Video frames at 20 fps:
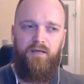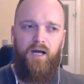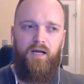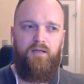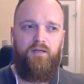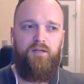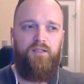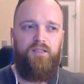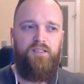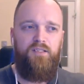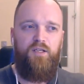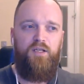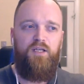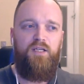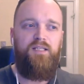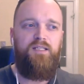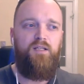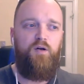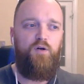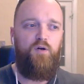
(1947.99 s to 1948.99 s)
I can so you
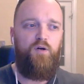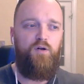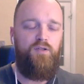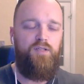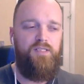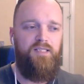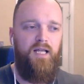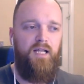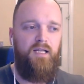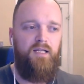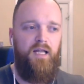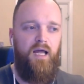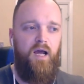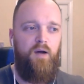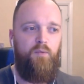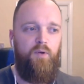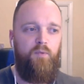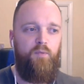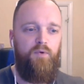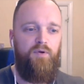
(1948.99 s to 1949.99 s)
can understand
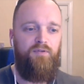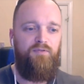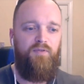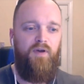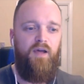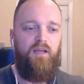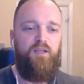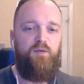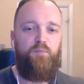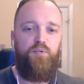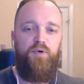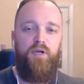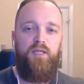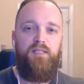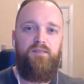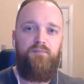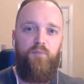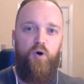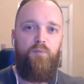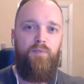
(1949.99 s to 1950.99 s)
how it would affect your
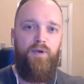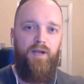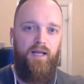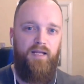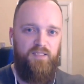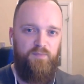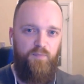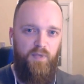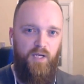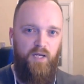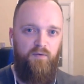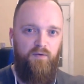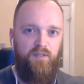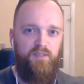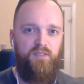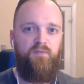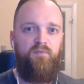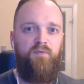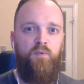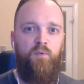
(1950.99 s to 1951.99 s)
present moment
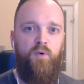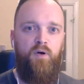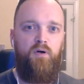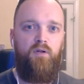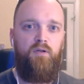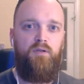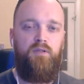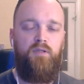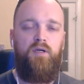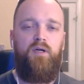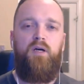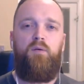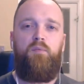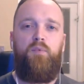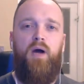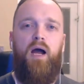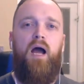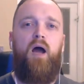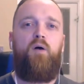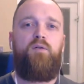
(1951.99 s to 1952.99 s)
experience of the world,
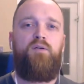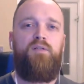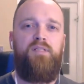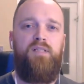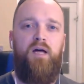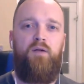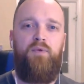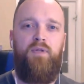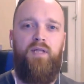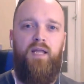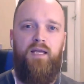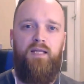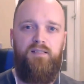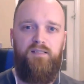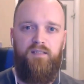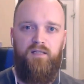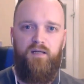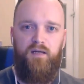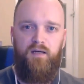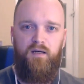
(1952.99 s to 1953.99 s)
but how does that relate
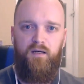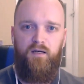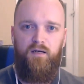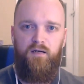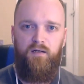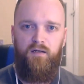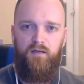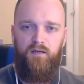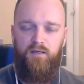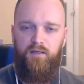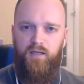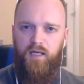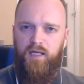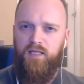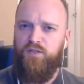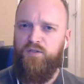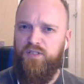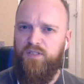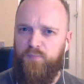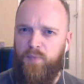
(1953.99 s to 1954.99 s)
to
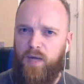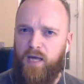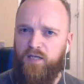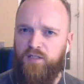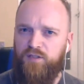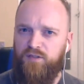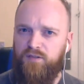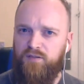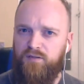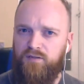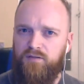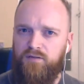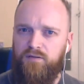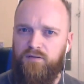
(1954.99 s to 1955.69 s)
introspection?